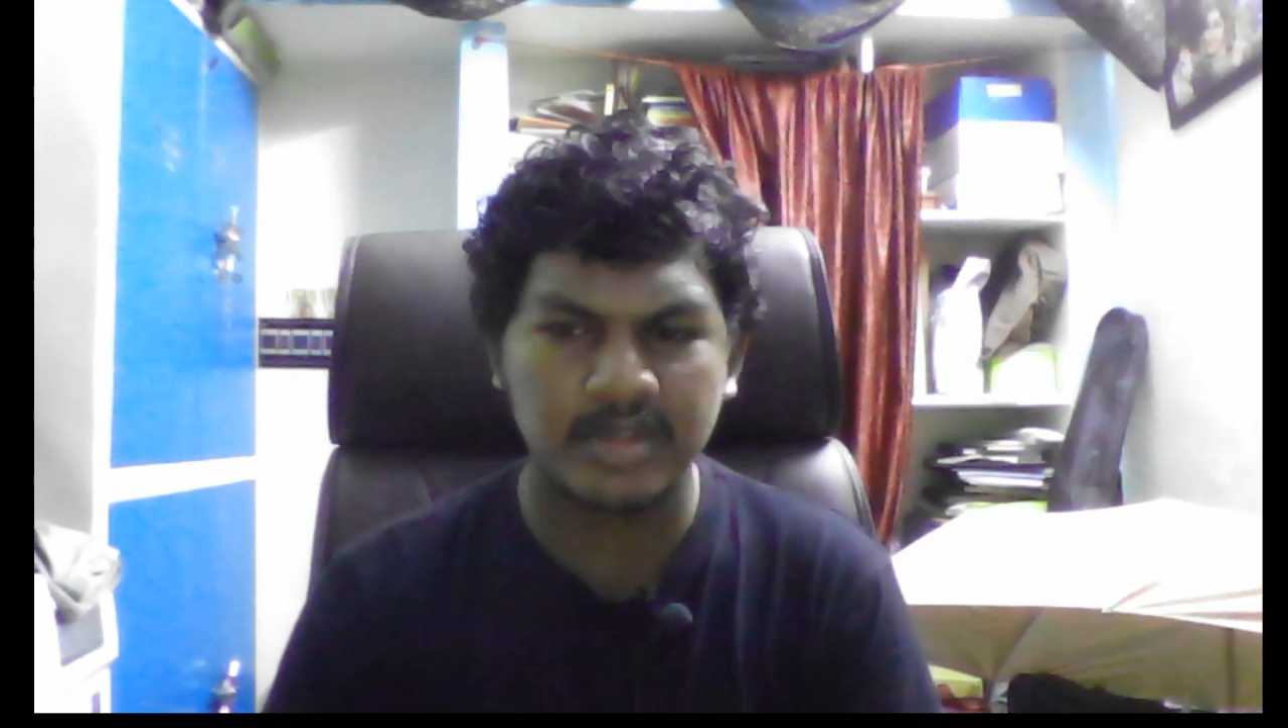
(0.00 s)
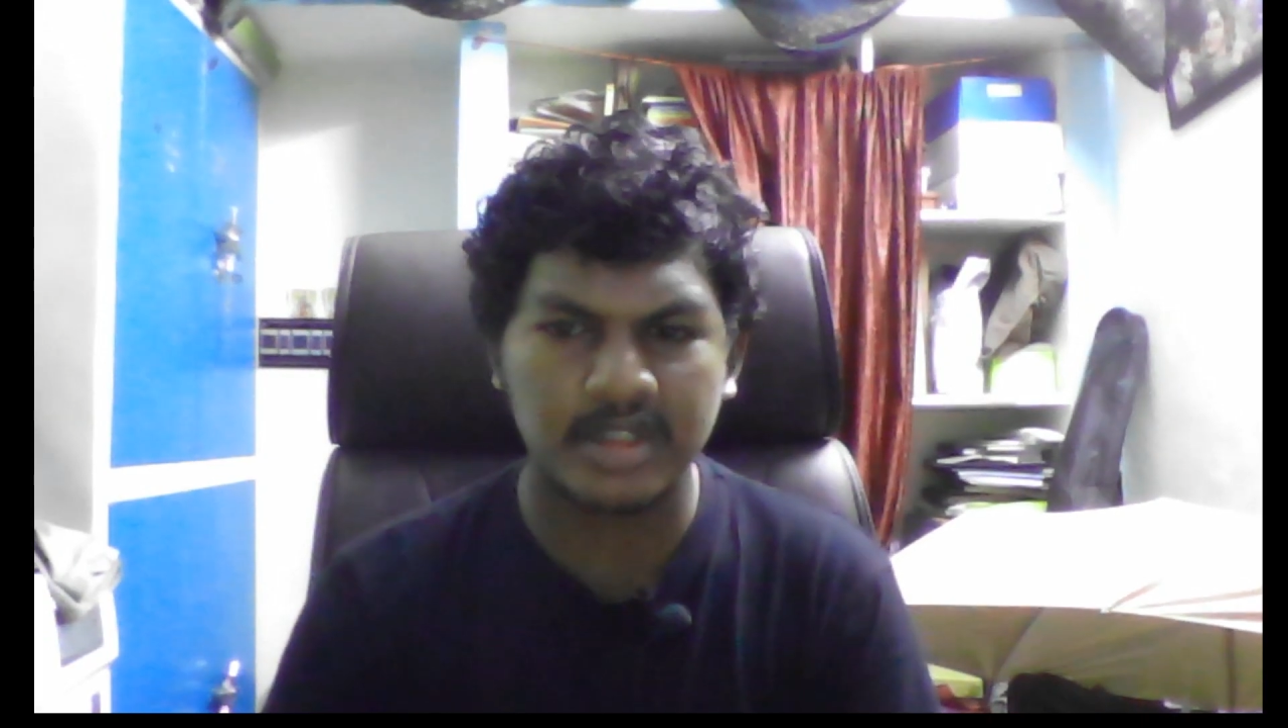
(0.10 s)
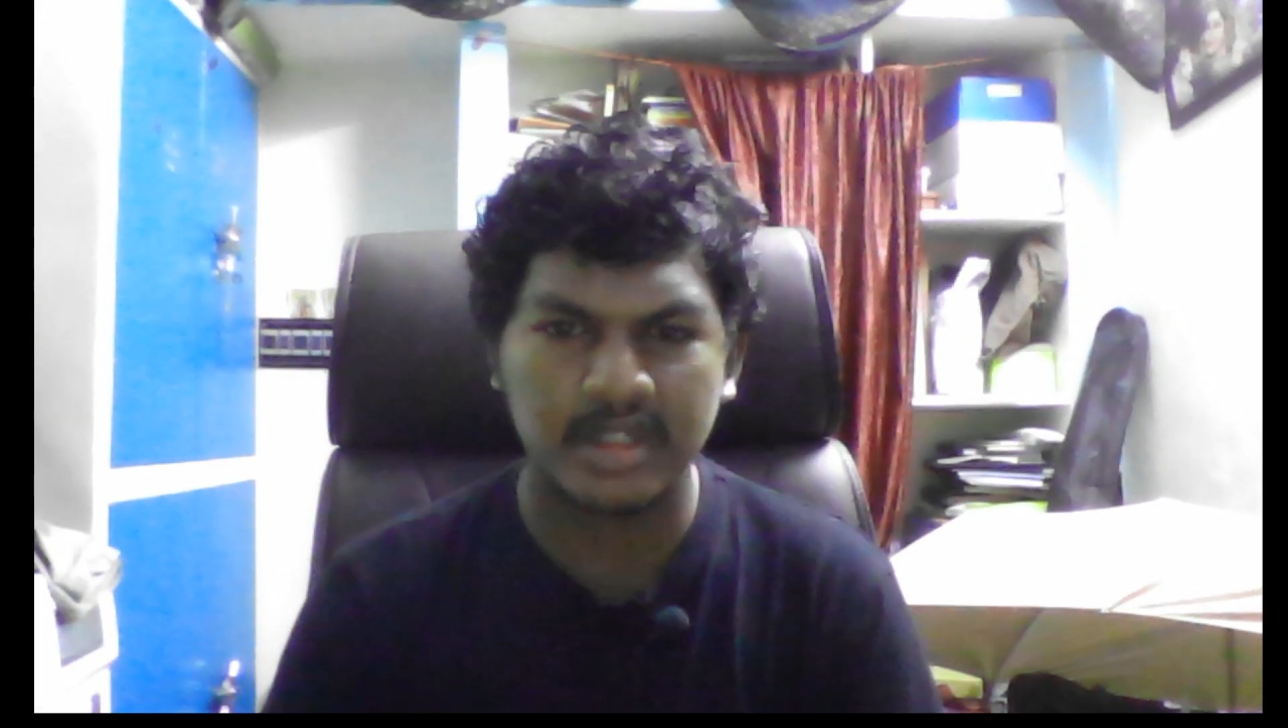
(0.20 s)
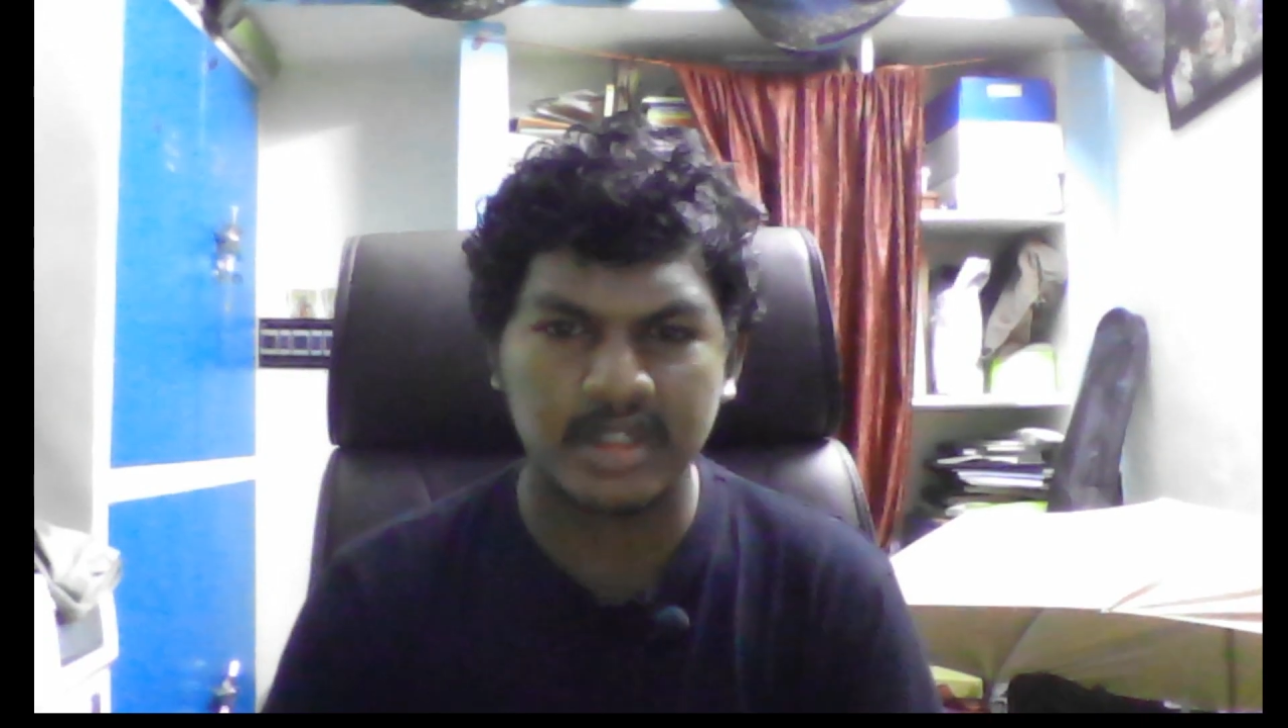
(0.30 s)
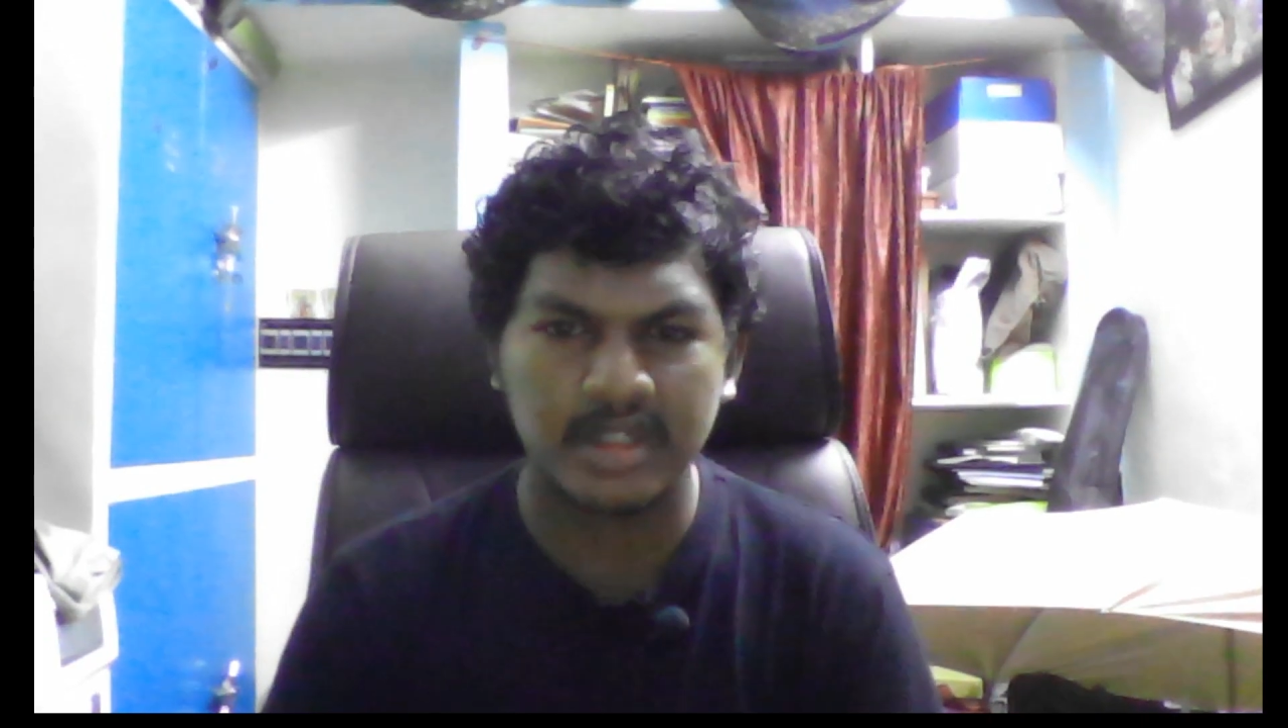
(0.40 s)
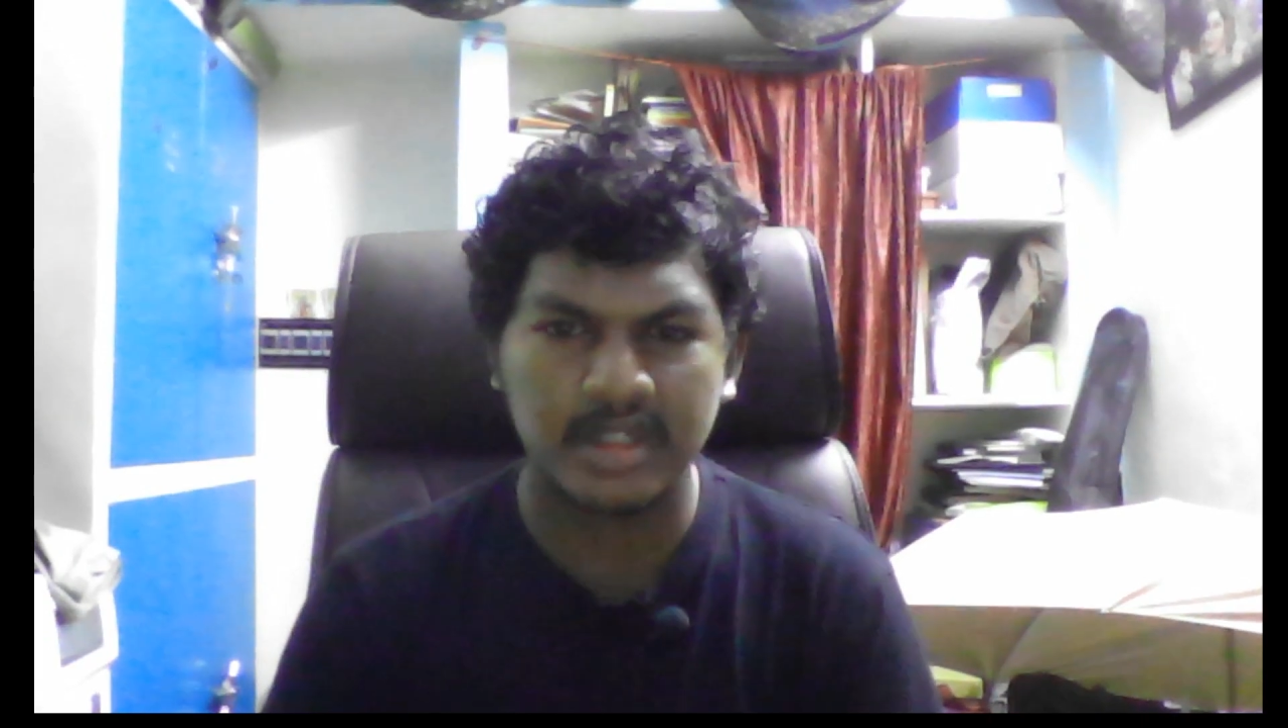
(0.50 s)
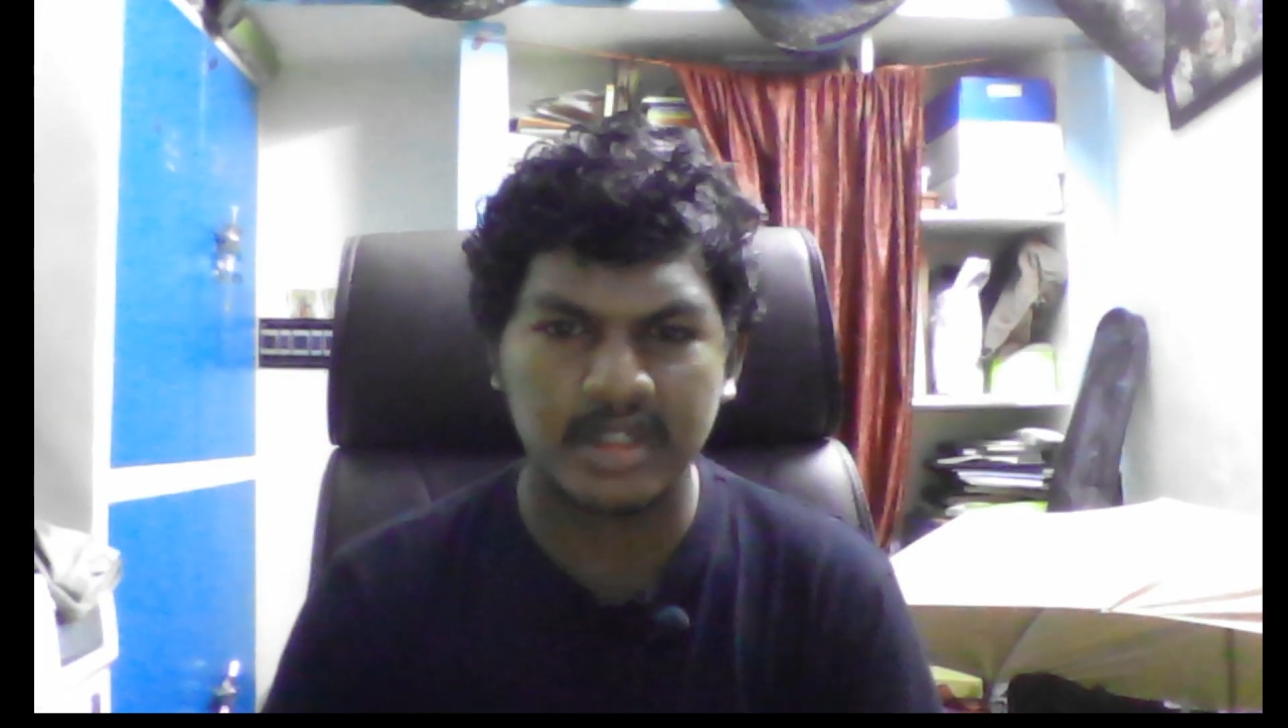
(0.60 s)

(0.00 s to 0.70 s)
distinct